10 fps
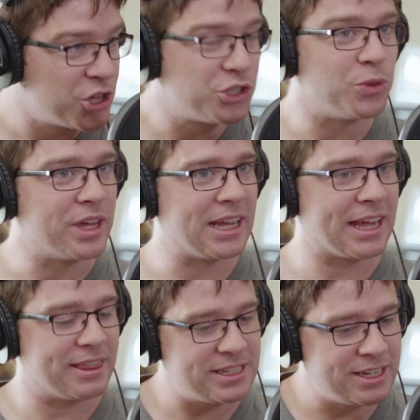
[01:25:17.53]
So that
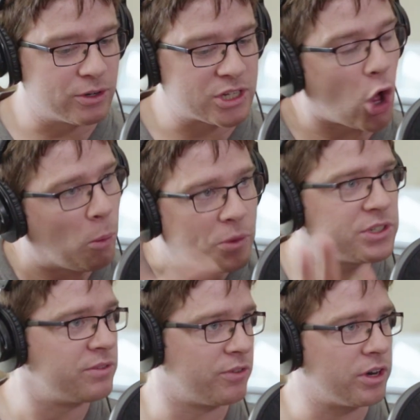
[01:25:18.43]
like this year is
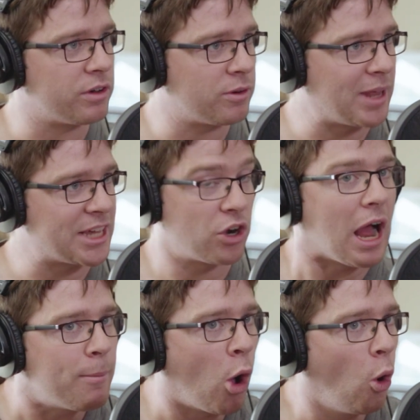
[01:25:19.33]
almost inverted from last year.
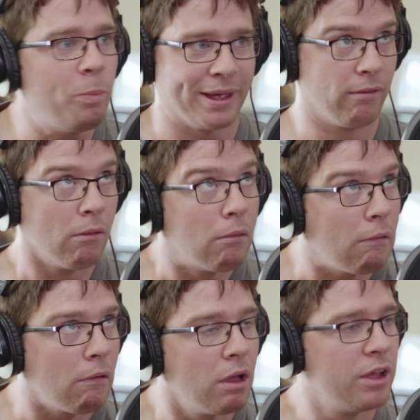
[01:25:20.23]
I'm hoping
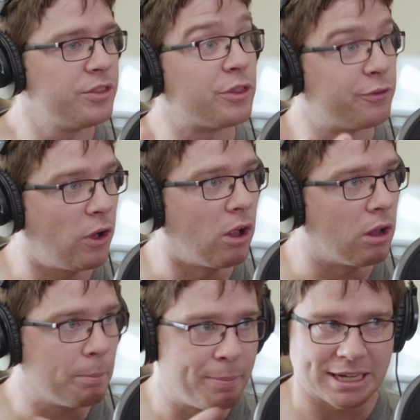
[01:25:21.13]
that the
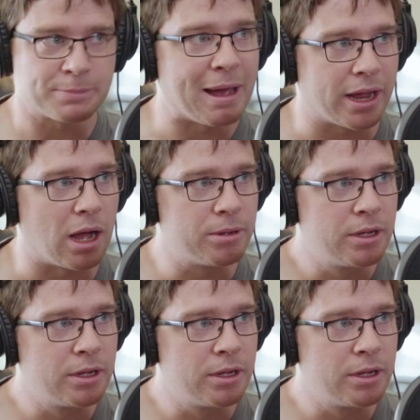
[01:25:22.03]
fall picks back up.